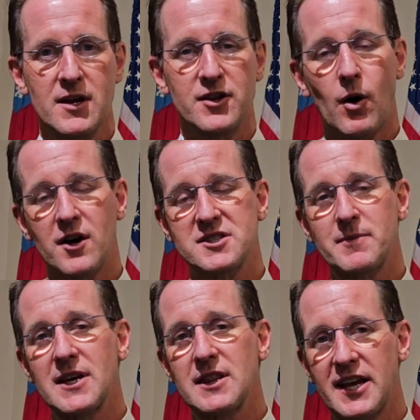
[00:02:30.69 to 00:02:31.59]
There'll also be
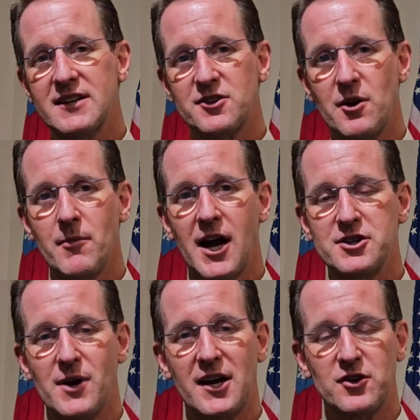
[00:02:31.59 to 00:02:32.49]
a link to remind
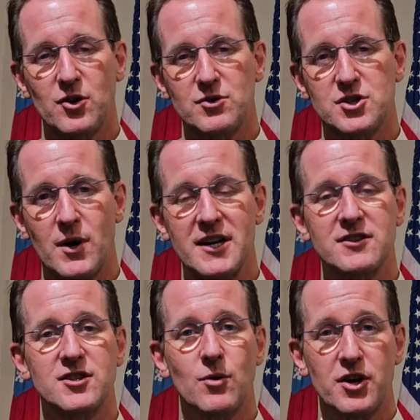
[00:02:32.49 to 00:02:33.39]
you how to go straight
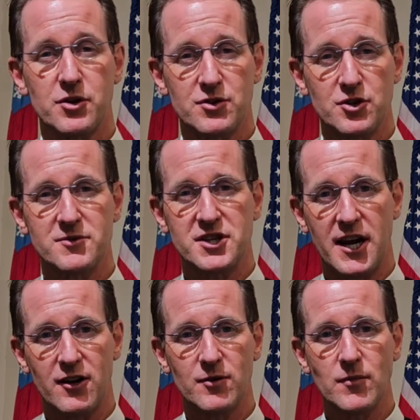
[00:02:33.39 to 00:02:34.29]
to our YouTube
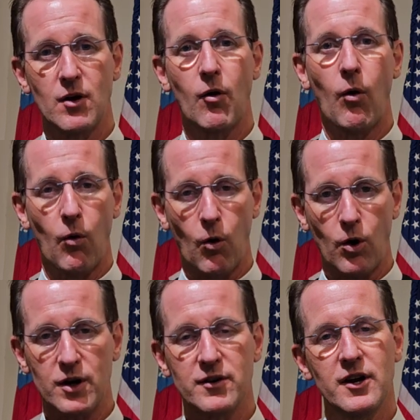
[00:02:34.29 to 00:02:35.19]
channel
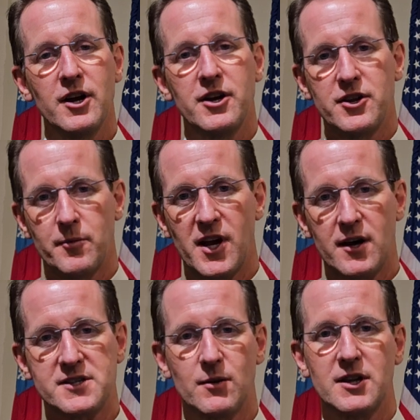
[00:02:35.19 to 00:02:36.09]
or there'll be
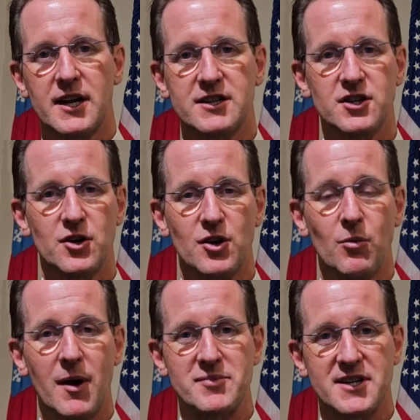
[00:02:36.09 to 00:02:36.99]
also a link to go to our
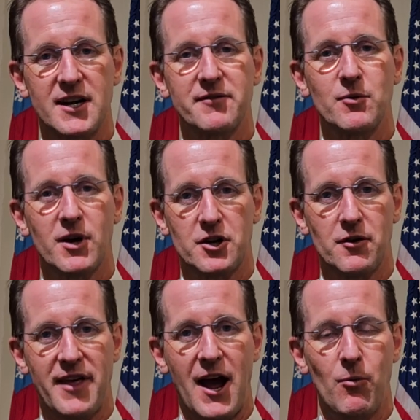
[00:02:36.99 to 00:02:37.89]
website if you want to go
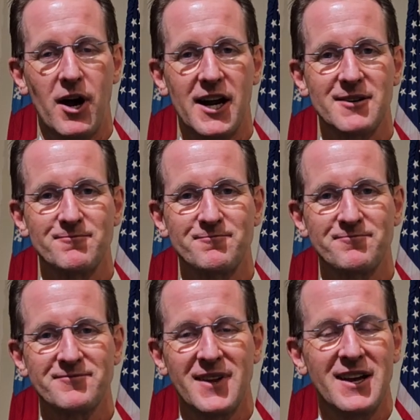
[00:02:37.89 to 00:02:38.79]
that way.
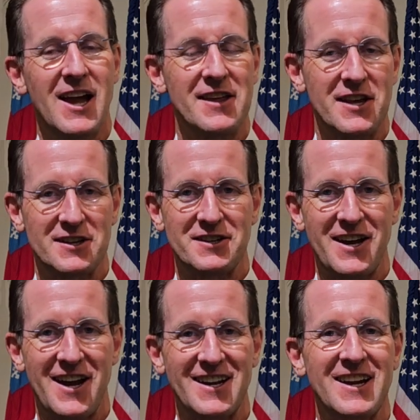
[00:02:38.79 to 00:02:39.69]
At the end of the
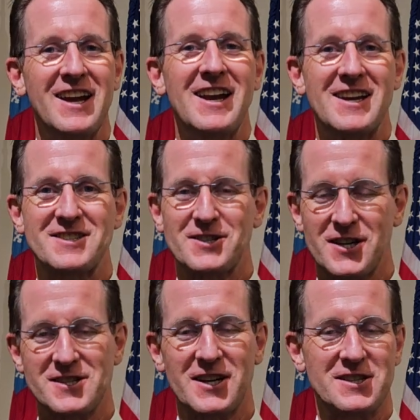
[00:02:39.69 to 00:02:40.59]
day, it's
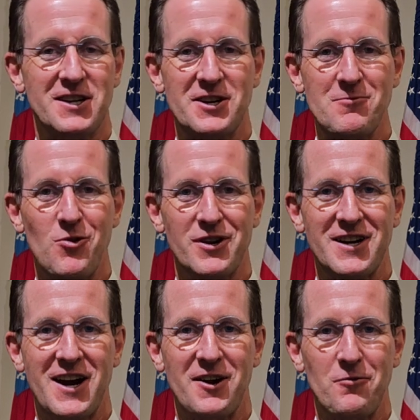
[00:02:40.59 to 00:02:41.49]
just like Sunday morning
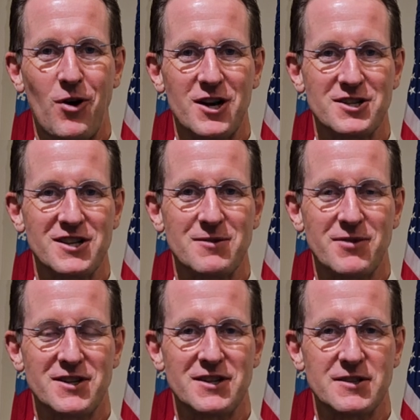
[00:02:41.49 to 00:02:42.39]
how to watch us and
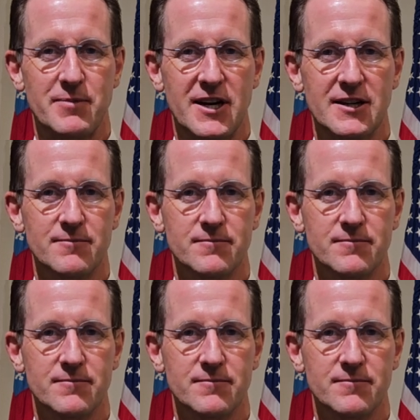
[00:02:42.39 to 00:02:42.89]
participate.